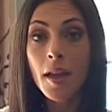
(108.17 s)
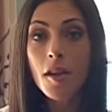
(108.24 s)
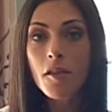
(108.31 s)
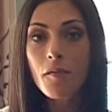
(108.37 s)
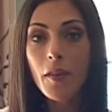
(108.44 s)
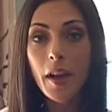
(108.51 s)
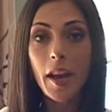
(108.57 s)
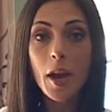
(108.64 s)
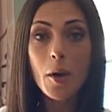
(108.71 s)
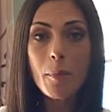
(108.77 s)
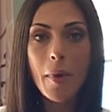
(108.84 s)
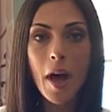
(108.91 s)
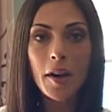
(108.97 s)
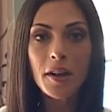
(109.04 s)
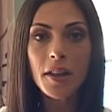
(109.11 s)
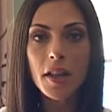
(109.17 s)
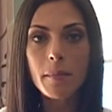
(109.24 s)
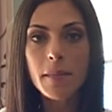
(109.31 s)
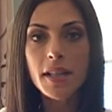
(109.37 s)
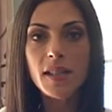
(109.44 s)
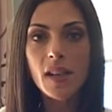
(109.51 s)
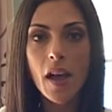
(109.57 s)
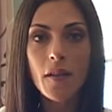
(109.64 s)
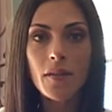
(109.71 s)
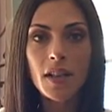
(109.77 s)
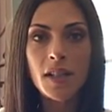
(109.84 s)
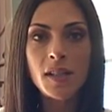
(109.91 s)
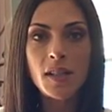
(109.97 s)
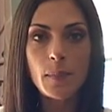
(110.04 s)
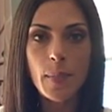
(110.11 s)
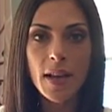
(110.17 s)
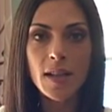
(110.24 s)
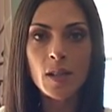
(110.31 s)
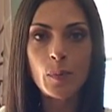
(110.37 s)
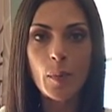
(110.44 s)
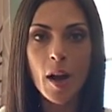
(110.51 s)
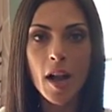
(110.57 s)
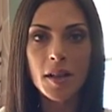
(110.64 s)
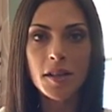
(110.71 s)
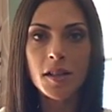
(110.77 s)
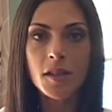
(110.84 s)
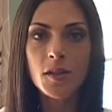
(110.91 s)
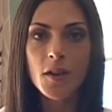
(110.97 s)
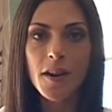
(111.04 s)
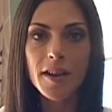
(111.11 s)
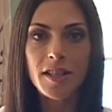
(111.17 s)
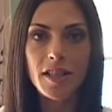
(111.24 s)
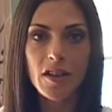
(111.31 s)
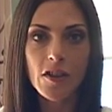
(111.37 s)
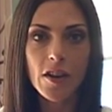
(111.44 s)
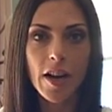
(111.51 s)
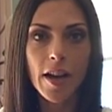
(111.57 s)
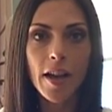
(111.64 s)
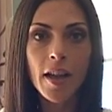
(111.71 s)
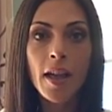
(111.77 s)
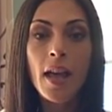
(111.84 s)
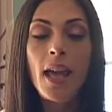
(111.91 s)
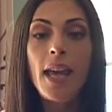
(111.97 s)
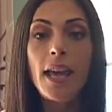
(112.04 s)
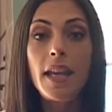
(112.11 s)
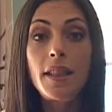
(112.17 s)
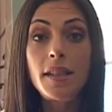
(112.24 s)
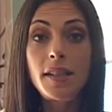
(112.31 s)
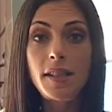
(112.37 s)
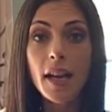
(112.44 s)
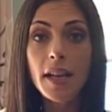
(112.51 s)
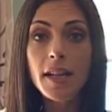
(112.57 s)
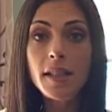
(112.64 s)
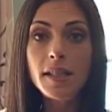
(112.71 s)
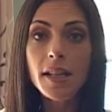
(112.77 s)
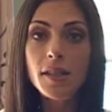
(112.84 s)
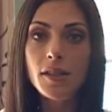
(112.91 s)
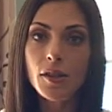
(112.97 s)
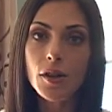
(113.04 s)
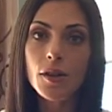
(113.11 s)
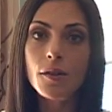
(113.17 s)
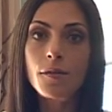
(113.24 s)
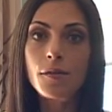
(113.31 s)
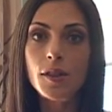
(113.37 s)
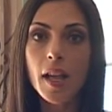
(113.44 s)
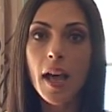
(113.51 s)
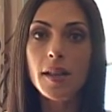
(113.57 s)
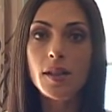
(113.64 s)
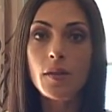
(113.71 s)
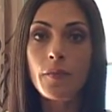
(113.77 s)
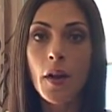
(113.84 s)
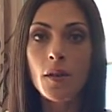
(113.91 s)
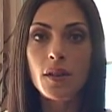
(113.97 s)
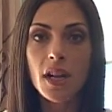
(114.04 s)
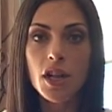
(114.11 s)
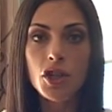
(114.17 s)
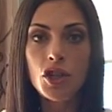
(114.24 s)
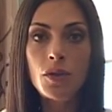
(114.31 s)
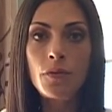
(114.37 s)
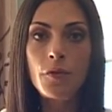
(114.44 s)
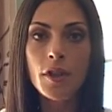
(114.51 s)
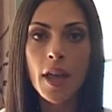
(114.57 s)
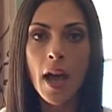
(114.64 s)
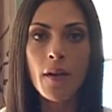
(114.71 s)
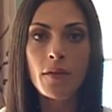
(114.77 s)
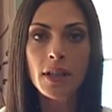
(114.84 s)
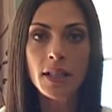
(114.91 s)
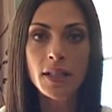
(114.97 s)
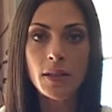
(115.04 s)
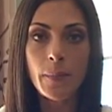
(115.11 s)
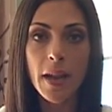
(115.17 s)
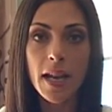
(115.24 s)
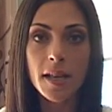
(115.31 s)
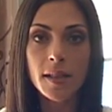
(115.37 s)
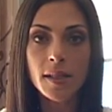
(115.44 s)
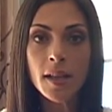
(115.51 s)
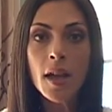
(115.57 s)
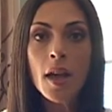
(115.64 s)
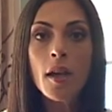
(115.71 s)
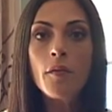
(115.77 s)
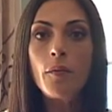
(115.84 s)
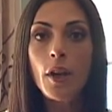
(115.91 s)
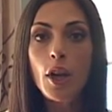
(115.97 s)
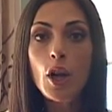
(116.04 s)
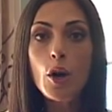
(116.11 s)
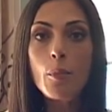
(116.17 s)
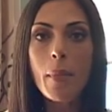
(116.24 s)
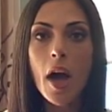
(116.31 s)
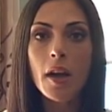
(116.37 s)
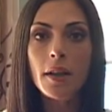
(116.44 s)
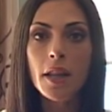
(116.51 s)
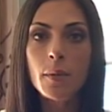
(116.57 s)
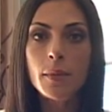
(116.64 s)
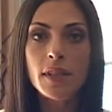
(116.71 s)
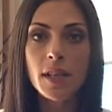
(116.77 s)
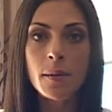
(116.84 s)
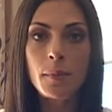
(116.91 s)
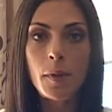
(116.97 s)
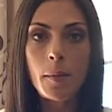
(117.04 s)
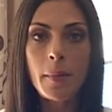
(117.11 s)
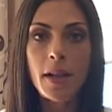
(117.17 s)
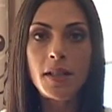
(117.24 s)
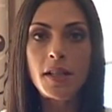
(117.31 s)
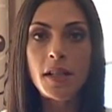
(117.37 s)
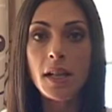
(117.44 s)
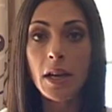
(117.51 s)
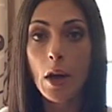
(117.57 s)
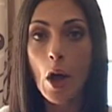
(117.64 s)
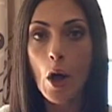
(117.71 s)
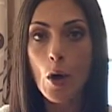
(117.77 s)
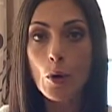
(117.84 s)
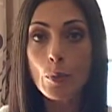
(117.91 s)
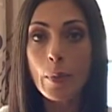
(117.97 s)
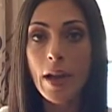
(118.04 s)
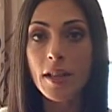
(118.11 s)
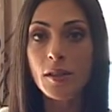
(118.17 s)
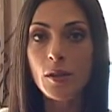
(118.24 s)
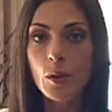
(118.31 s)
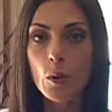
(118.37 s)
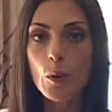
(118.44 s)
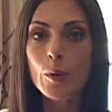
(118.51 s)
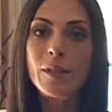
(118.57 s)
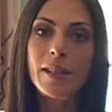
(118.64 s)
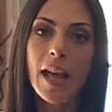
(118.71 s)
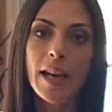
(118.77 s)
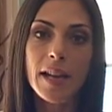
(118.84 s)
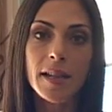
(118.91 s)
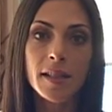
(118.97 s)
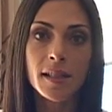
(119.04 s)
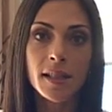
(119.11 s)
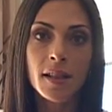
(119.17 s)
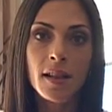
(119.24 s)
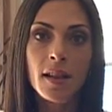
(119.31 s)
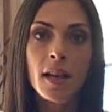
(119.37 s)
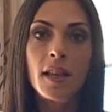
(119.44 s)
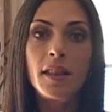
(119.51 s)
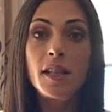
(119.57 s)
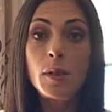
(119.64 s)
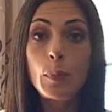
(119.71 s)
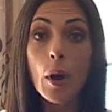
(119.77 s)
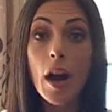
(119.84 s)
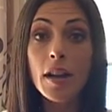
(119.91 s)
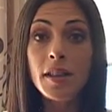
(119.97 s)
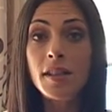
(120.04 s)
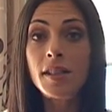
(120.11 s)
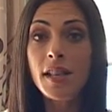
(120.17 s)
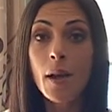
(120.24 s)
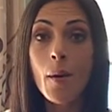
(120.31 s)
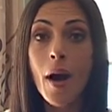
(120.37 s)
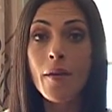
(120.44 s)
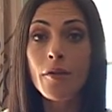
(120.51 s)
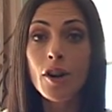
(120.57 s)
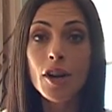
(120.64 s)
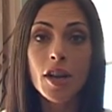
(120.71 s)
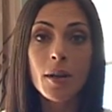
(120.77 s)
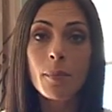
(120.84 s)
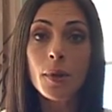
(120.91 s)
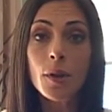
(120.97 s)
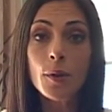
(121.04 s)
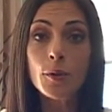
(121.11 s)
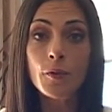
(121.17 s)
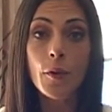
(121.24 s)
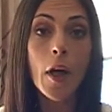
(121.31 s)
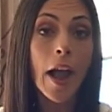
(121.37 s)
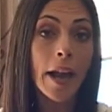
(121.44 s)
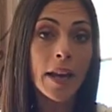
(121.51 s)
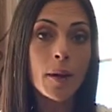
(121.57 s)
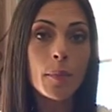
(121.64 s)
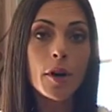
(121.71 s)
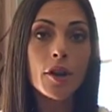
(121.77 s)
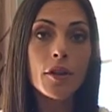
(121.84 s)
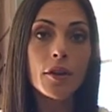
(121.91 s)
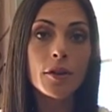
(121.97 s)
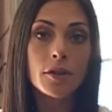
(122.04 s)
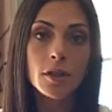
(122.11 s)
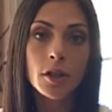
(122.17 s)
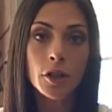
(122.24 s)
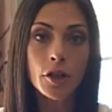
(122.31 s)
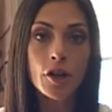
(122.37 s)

Video modeling meets evidence-based practice criteria. In the studies that serves as the foundation for the evidence base, video modeling was implemented in home and school settings. This practice, however, can be useful anywhere there's learner